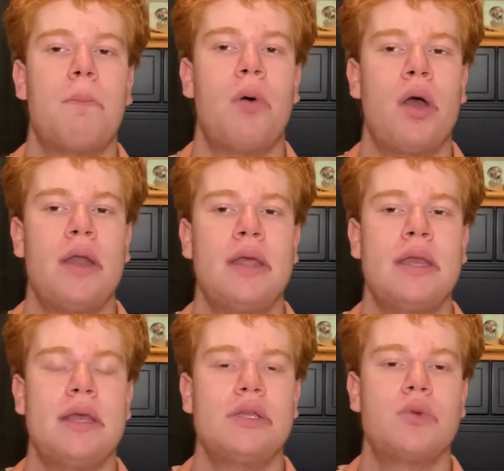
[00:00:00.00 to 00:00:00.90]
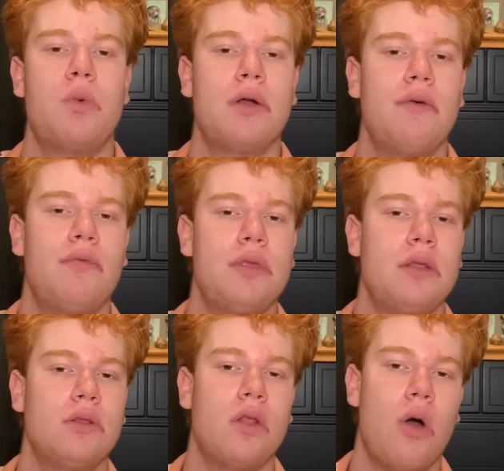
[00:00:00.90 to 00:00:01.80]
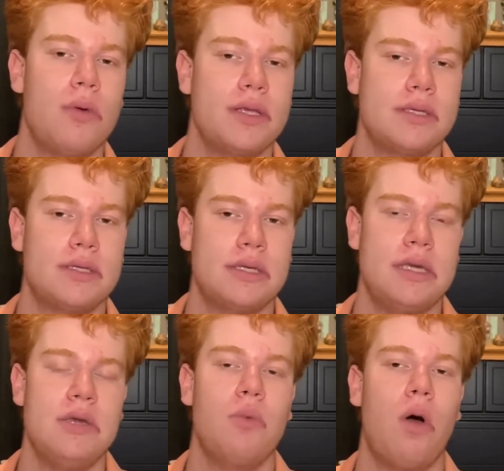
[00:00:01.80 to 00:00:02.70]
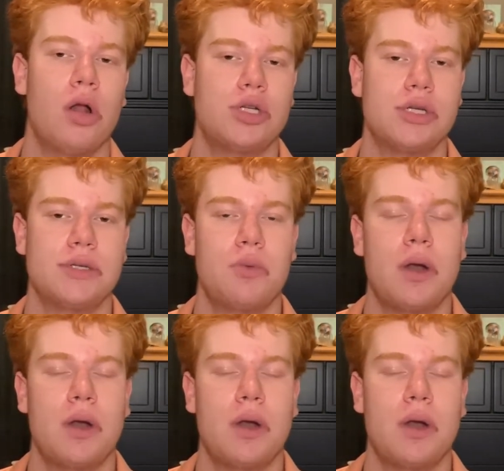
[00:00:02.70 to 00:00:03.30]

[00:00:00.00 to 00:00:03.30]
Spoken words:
but it is one of the lowest key watches.